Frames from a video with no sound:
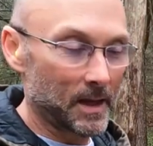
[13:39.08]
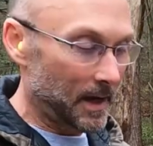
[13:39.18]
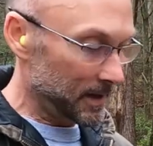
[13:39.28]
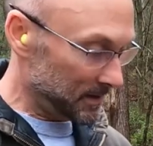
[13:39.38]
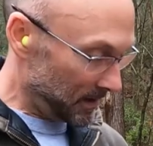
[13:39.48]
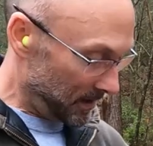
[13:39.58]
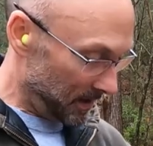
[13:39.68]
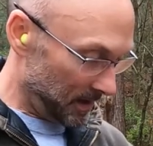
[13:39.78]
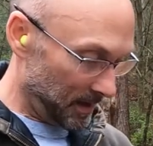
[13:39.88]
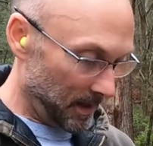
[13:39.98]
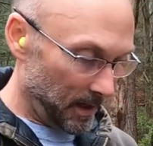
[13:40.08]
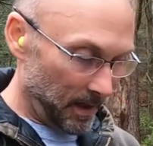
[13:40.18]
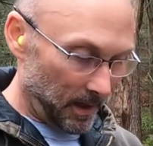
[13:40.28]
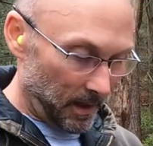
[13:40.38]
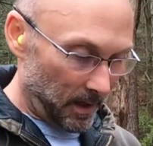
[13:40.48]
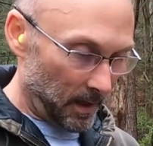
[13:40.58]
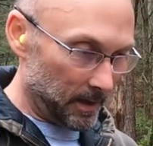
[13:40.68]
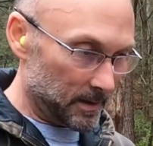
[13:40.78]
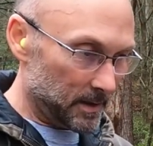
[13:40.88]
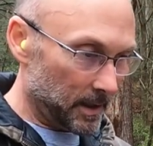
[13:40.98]
guys,
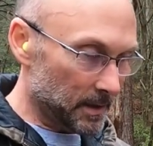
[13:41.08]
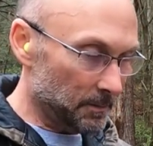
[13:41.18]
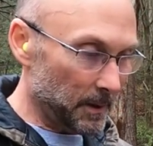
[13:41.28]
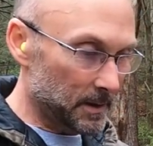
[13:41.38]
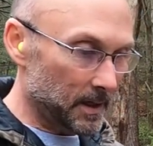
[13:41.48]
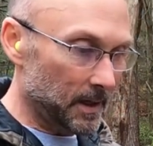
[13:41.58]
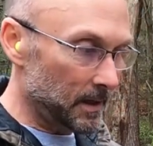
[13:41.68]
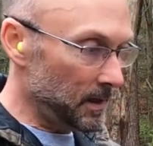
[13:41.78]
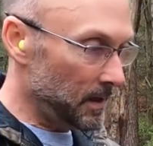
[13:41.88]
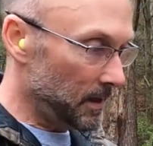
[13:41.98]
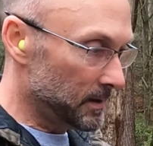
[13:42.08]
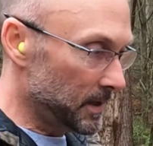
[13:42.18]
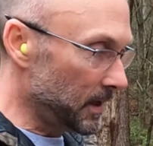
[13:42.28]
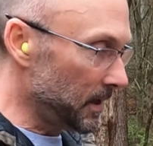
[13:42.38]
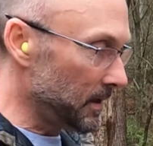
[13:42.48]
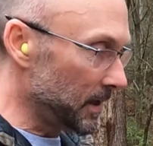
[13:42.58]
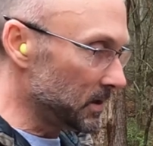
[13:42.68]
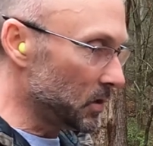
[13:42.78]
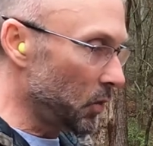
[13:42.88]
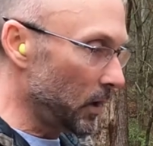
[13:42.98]
let's see. That's been 10,
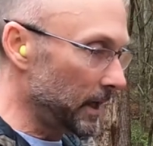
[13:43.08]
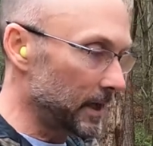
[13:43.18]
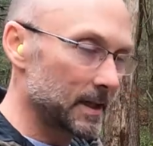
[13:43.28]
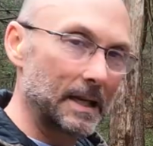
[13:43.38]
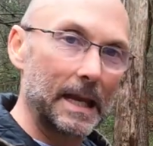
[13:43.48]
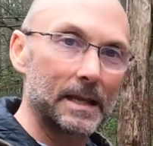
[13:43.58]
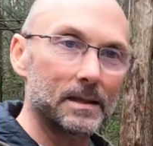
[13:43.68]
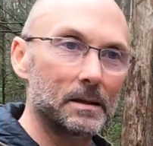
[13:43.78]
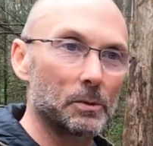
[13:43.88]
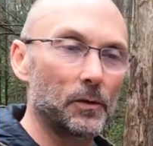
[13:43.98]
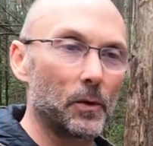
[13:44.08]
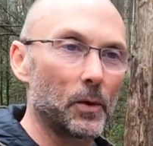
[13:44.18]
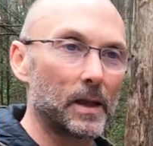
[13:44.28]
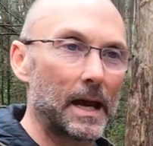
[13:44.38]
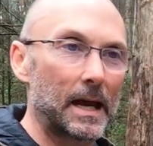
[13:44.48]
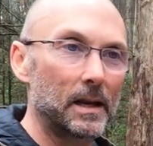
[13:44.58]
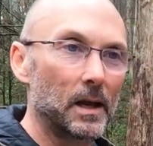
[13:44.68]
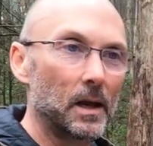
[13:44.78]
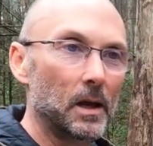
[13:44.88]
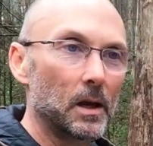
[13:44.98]
that's 20, and then 18 before that.
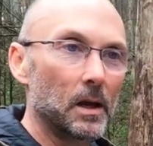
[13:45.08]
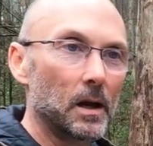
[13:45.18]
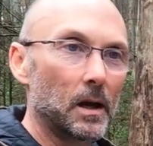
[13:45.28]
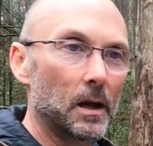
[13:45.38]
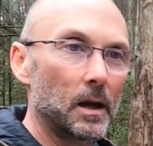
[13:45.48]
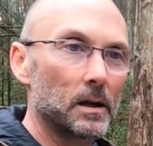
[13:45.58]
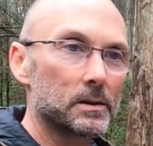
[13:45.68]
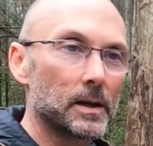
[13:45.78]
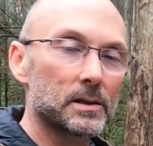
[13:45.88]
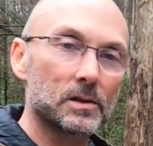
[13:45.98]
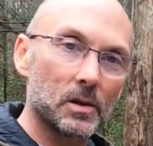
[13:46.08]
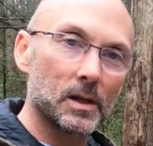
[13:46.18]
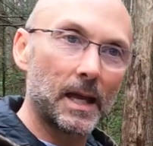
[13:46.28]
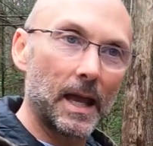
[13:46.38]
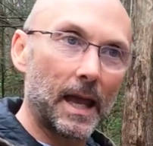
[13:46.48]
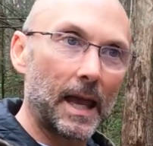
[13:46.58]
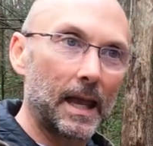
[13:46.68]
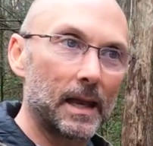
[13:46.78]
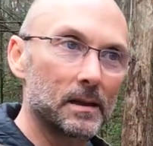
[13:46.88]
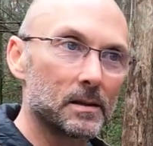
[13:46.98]
So that's
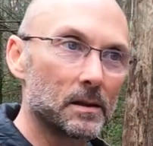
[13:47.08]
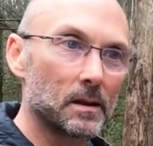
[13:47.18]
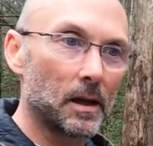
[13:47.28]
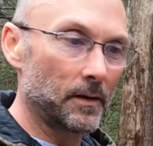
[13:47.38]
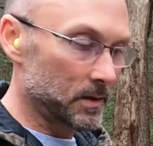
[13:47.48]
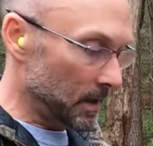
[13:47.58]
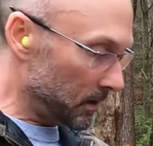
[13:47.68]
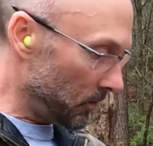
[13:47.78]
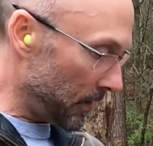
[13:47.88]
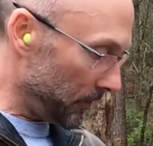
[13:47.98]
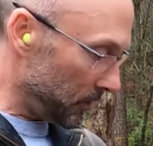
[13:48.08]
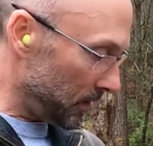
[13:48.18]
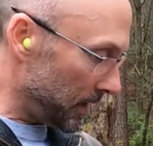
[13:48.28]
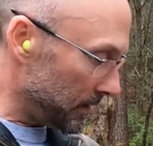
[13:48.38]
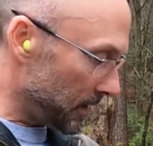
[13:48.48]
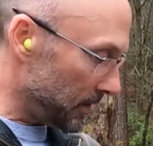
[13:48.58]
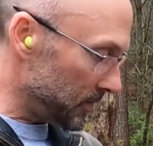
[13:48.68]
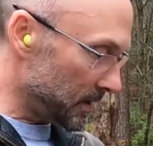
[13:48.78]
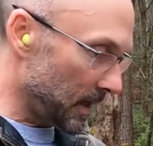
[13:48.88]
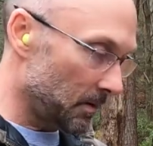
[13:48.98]
38. I've shot the rifle 38
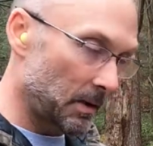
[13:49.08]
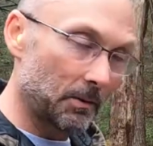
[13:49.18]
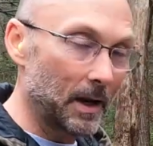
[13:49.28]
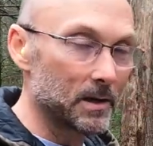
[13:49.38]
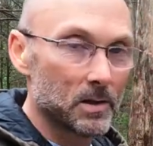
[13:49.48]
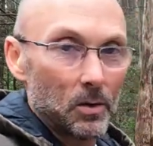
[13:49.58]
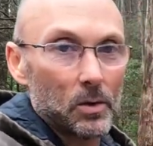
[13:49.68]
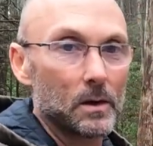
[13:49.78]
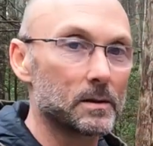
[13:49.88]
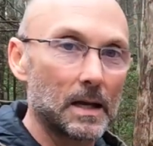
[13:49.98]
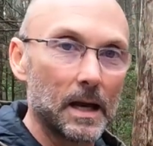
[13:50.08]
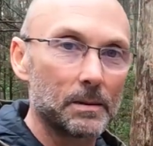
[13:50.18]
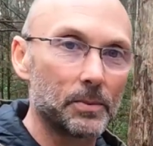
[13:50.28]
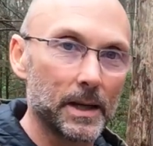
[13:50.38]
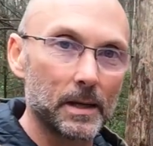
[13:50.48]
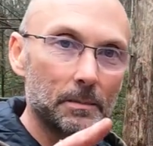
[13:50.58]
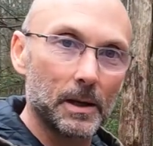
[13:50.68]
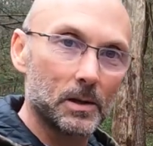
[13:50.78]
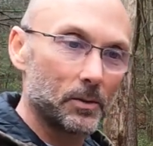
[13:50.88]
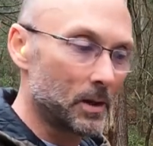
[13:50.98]
times today, and my right shoulder is not complaining
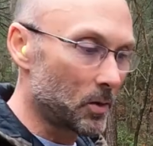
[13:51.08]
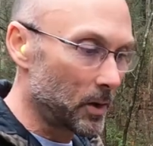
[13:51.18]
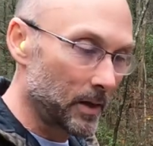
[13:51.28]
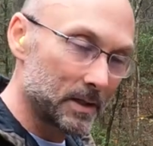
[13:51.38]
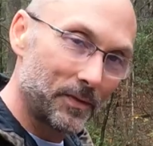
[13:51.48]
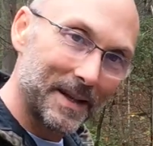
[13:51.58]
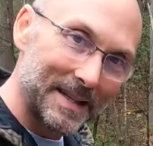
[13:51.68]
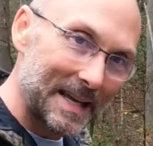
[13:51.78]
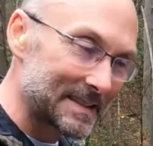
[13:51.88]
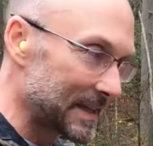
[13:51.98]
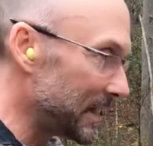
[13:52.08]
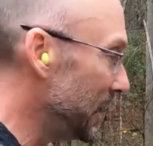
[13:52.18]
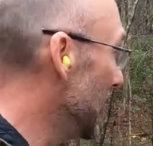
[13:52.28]
about the recoil. That's fantastic.